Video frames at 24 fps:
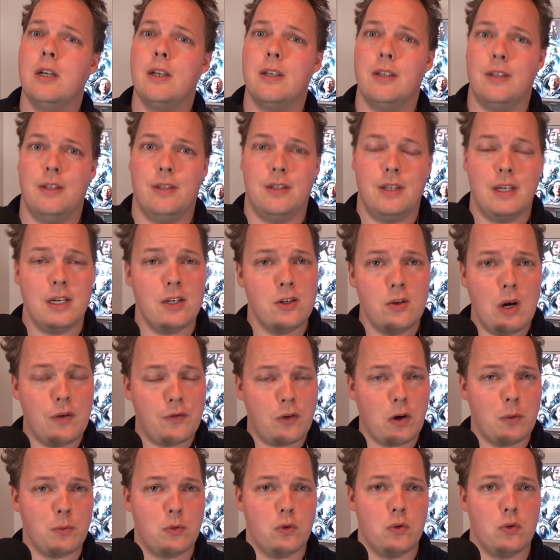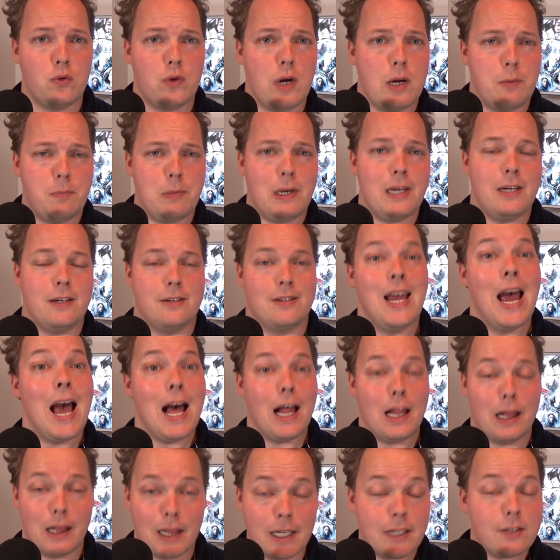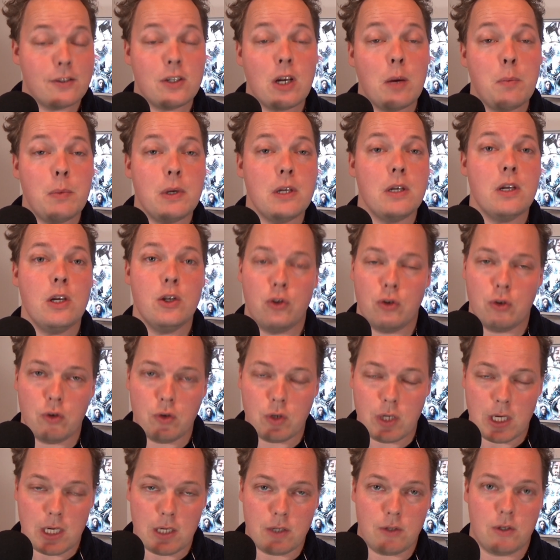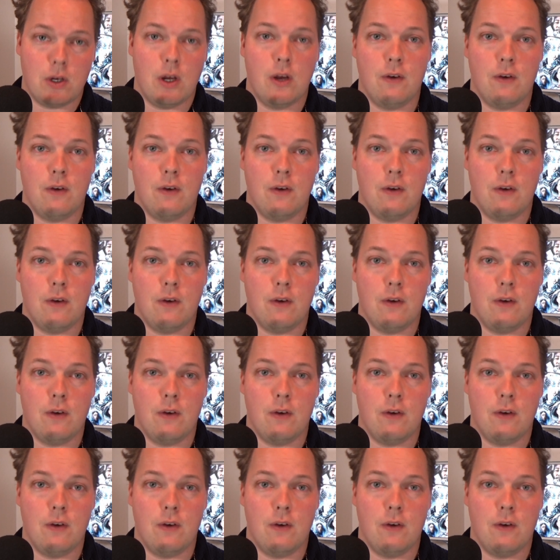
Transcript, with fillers: then you have come to the right place. Let's jump into today's